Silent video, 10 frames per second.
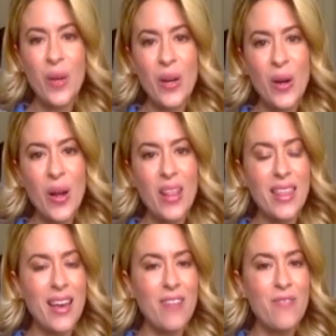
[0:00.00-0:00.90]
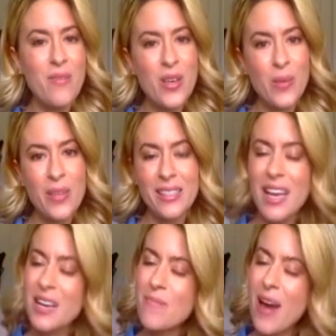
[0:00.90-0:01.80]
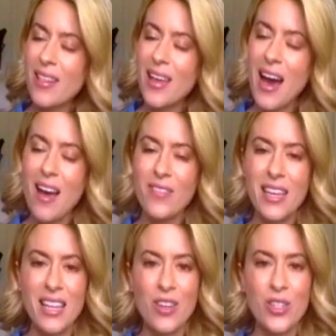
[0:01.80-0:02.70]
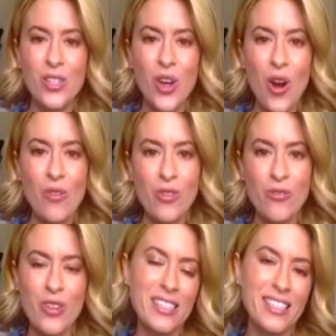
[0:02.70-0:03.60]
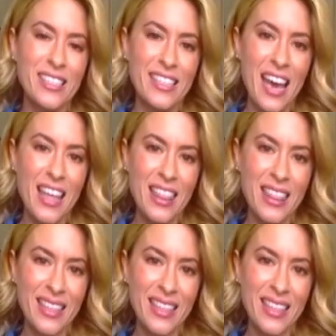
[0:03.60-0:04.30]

winter, the female bees kick them out of the hive, and they either starve or freeze to death.